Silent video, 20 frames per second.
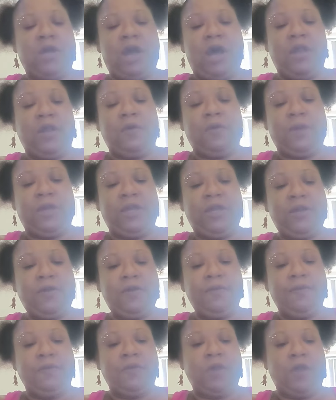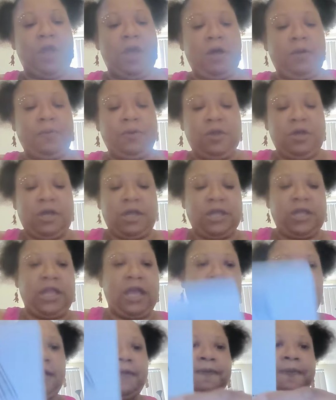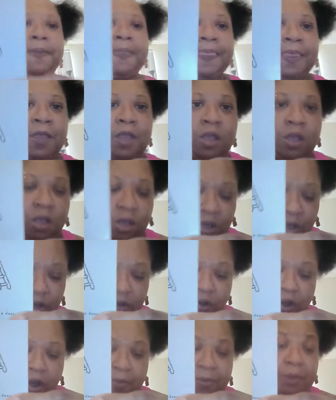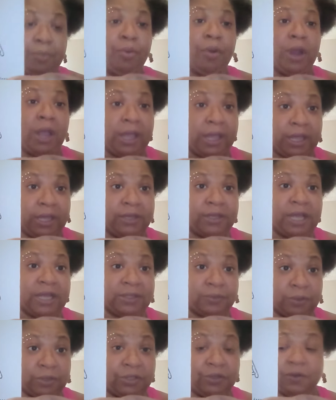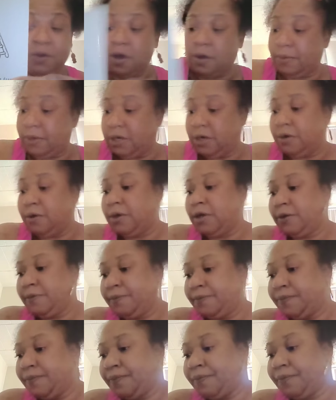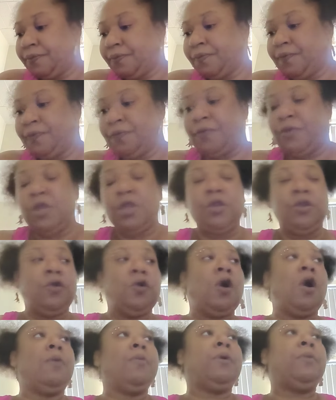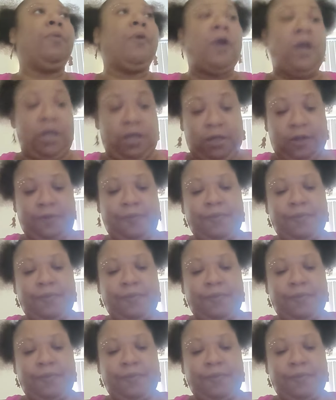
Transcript: Halloween. Yep, look at that. You're going to be praying. That's what you're going to be doing. You're going to be praying.